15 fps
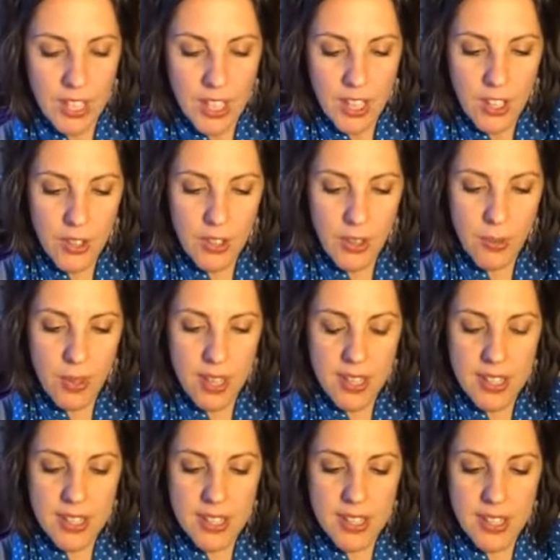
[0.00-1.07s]
You know
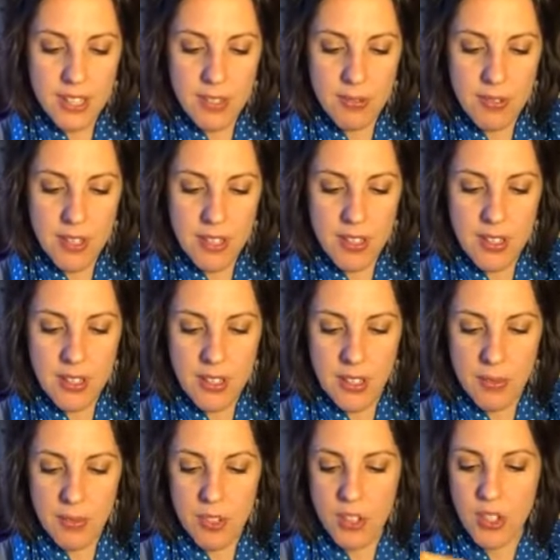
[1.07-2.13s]
what is this one?
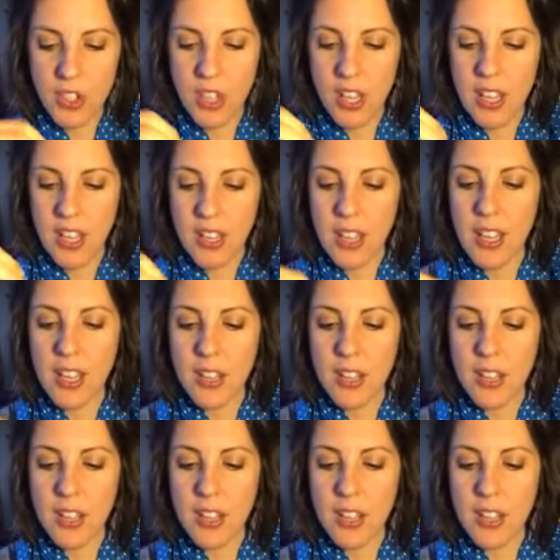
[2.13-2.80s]
I'm just checking. It